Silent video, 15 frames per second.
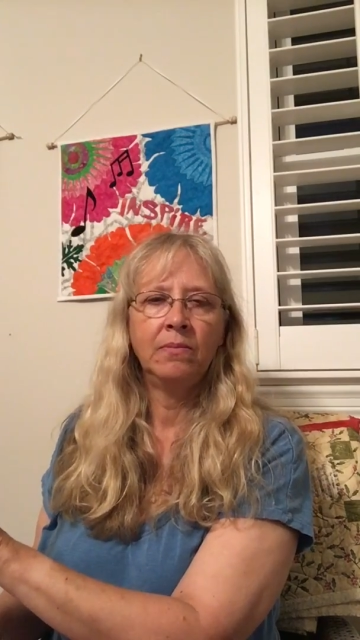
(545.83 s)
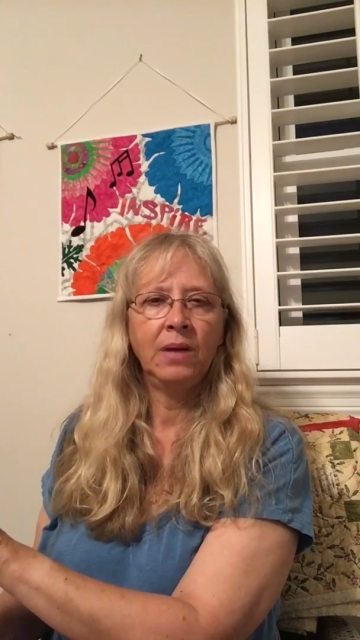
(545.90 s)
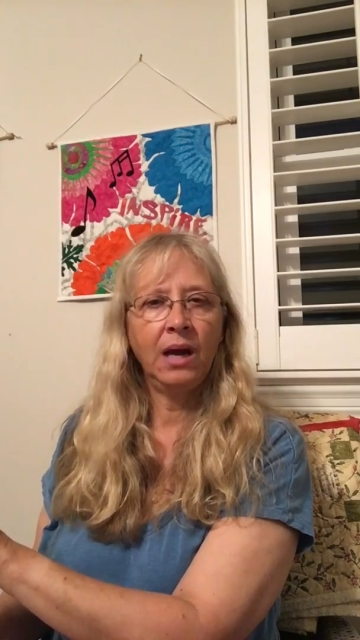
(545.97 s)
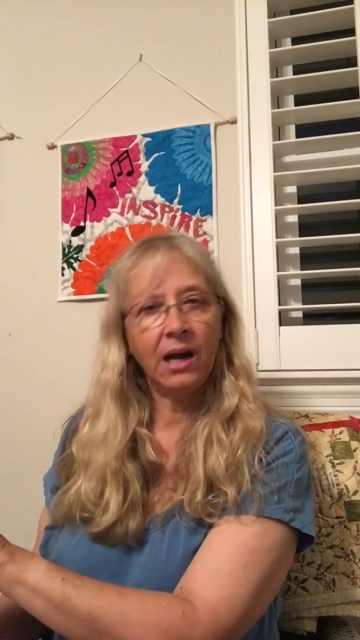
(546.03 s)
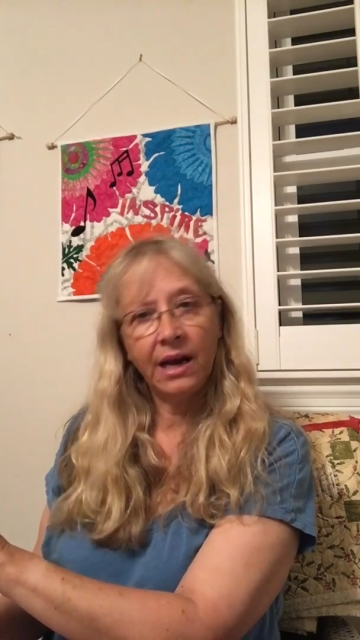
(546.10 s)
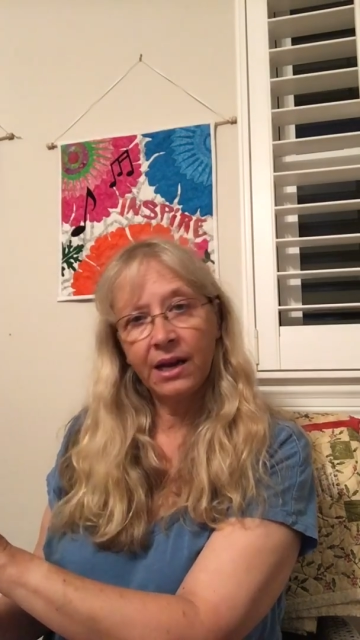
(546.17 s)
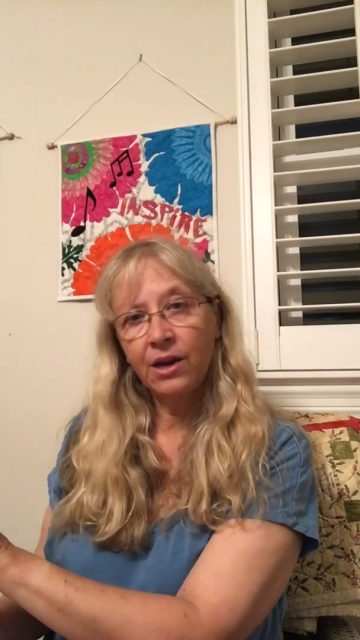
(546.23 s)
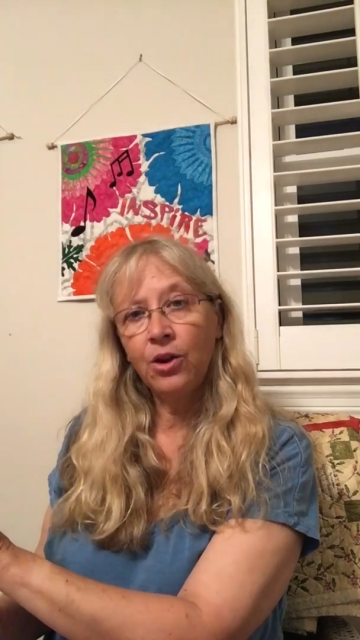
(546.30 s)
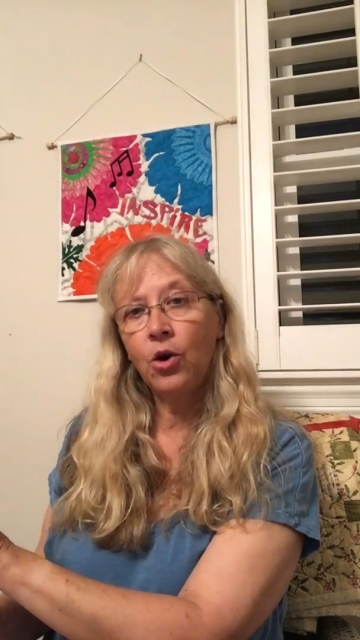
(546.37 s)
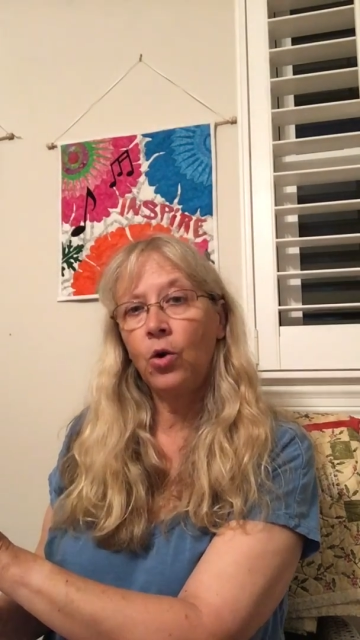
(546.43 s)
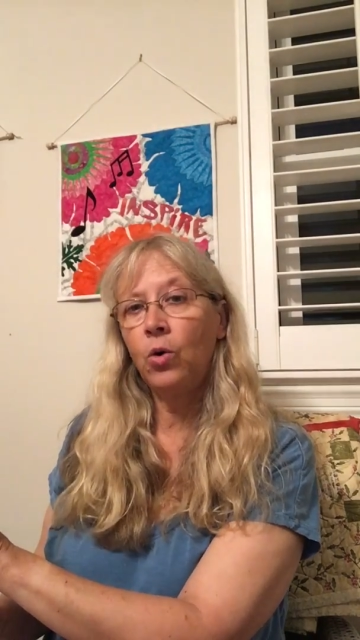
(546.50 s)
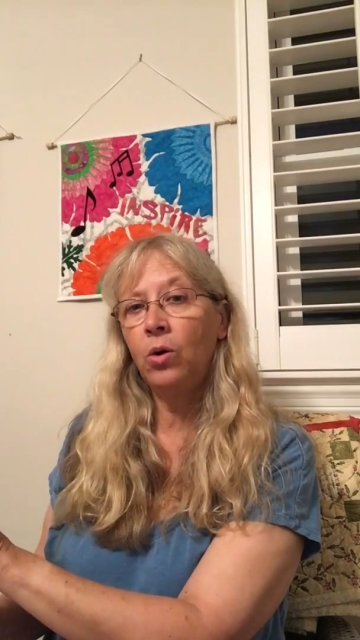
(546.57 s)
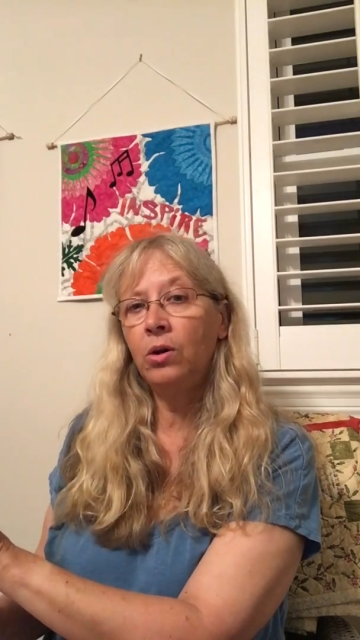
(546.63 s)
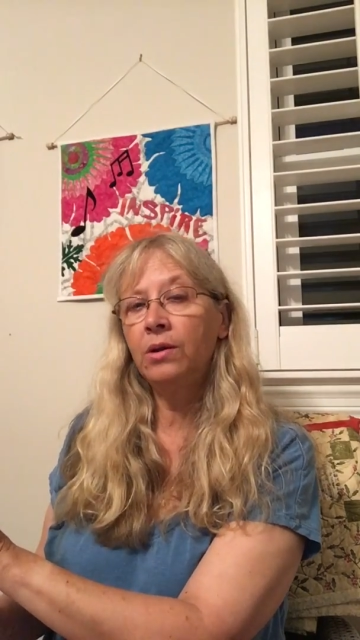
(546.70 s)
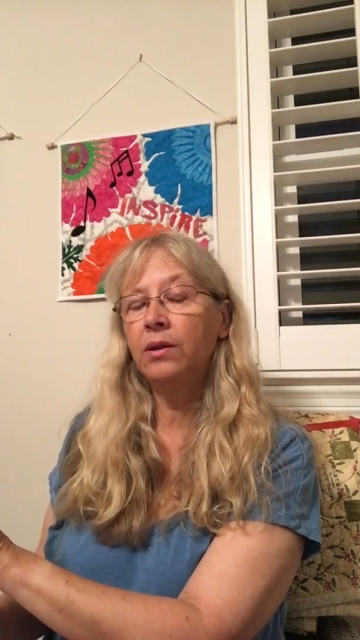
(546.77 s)
I can
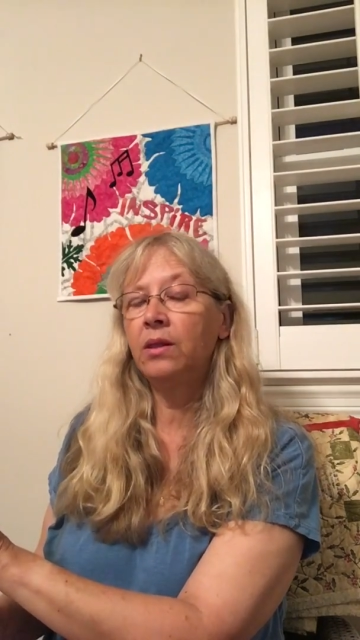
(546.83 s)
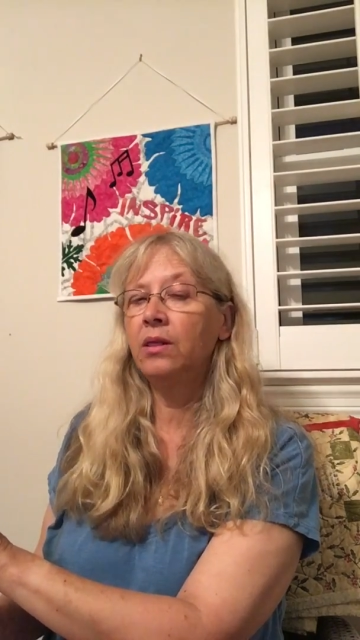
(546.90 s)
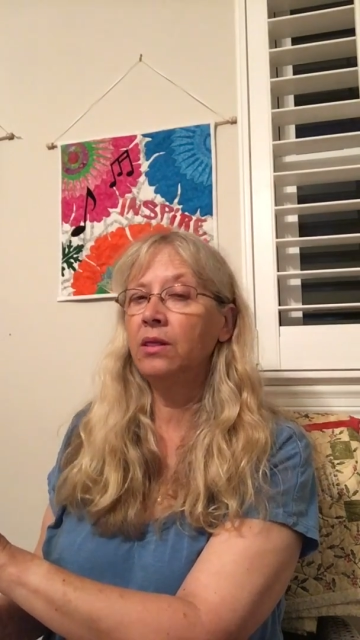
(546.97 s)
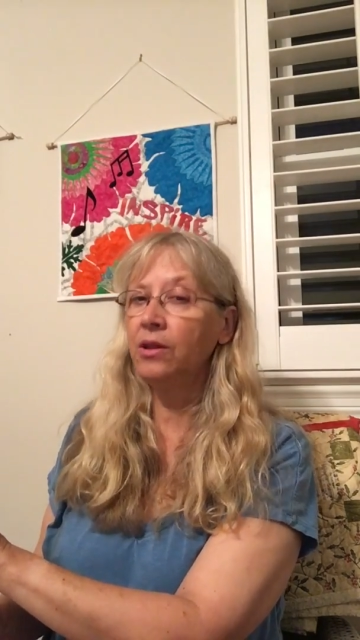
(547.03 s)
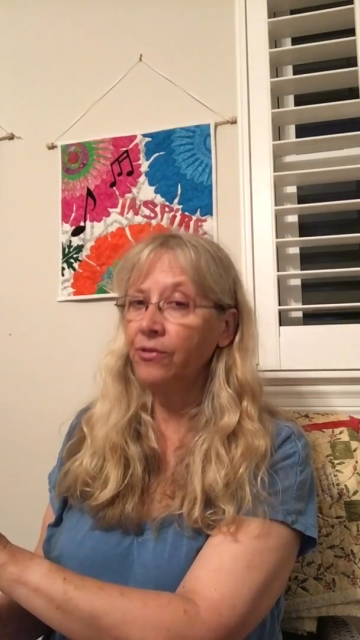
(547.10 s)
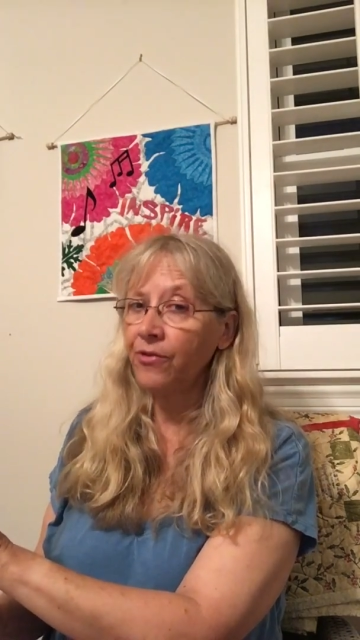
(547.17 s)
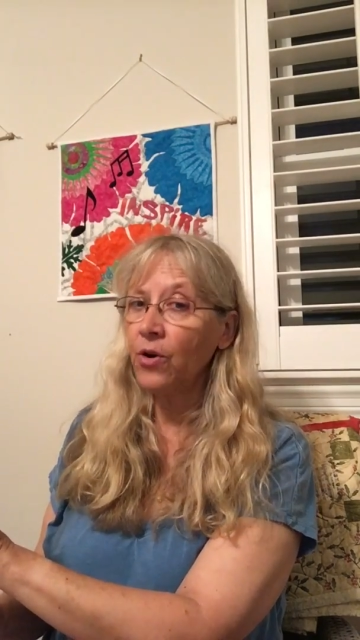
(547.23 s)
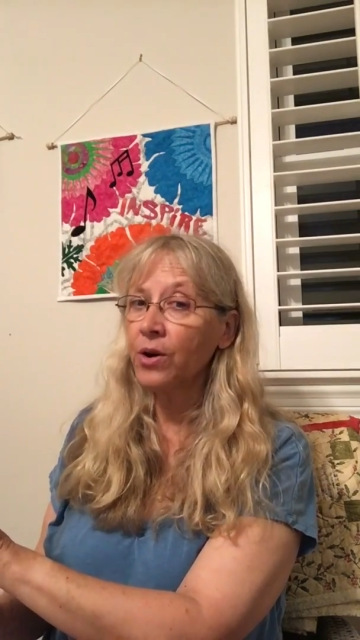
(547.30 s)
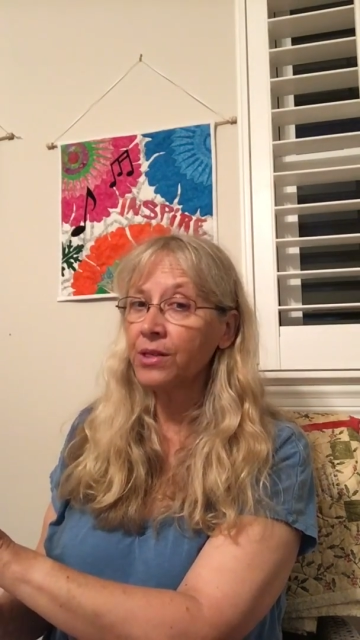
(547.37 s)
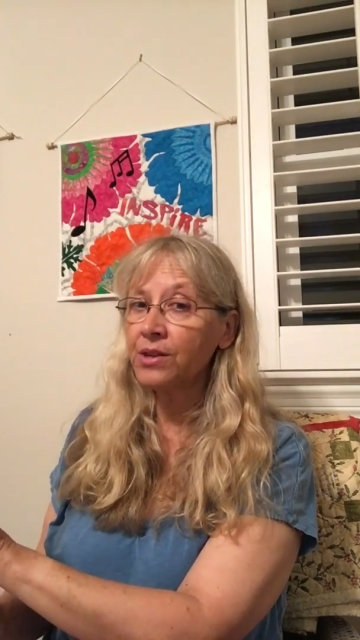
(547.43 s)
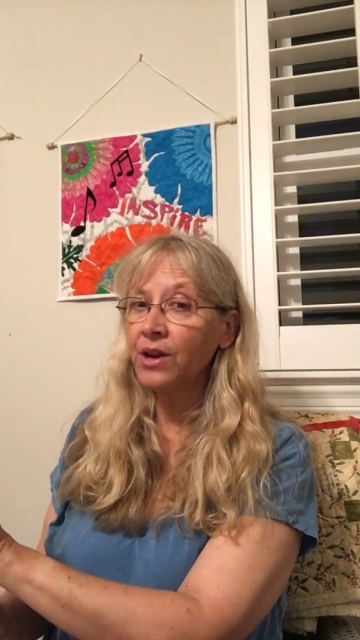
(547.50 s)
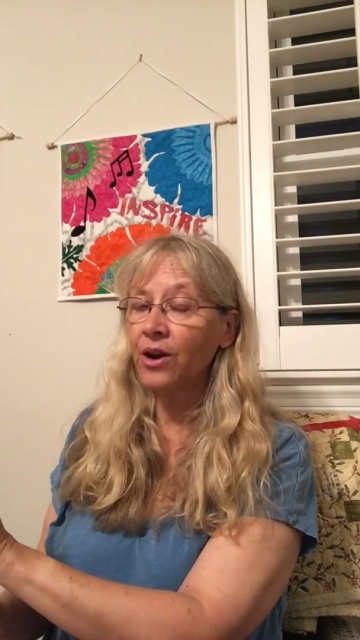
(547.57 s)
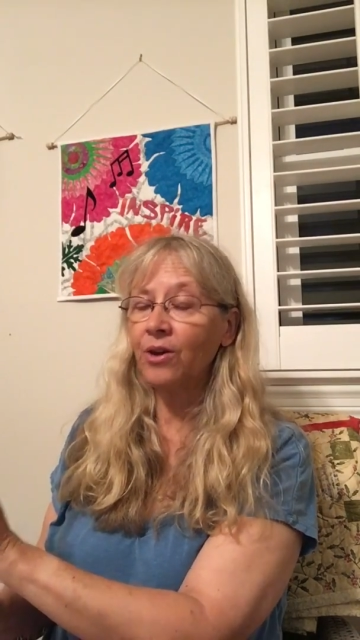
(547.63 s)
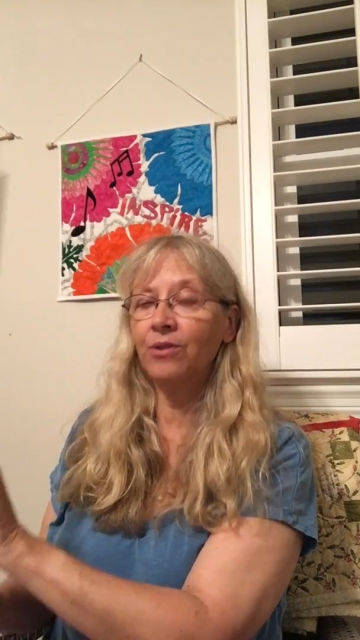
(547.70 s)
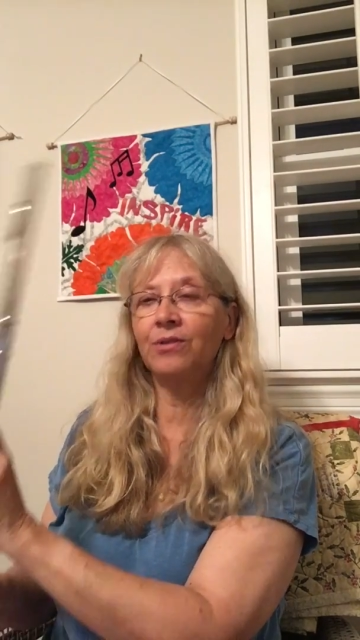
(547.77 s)
hold the fourth
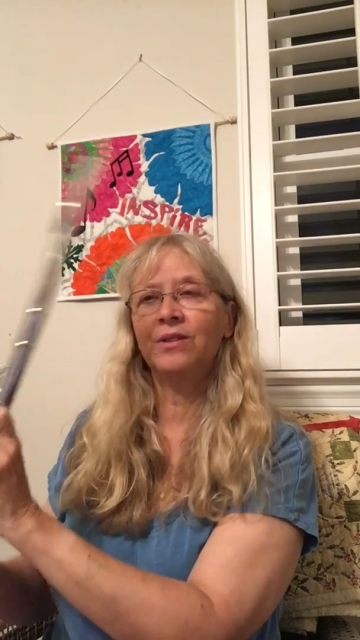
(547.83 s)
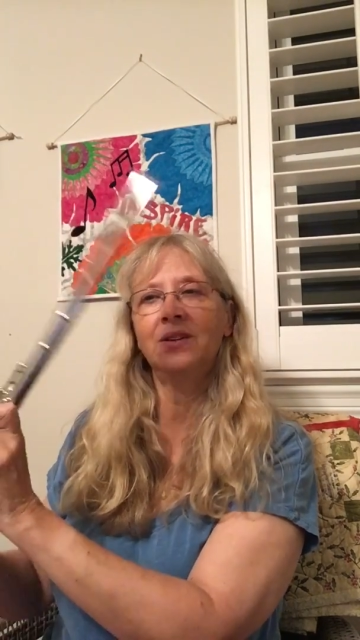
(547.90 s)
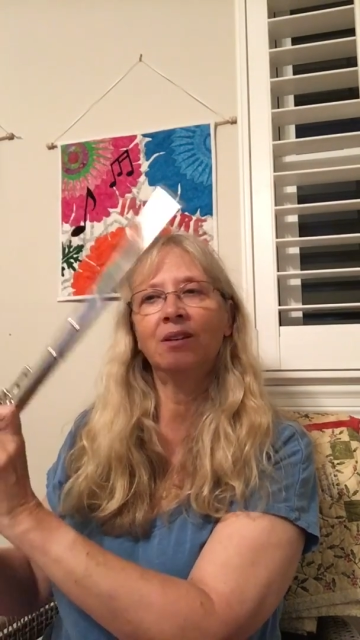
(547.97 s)
note.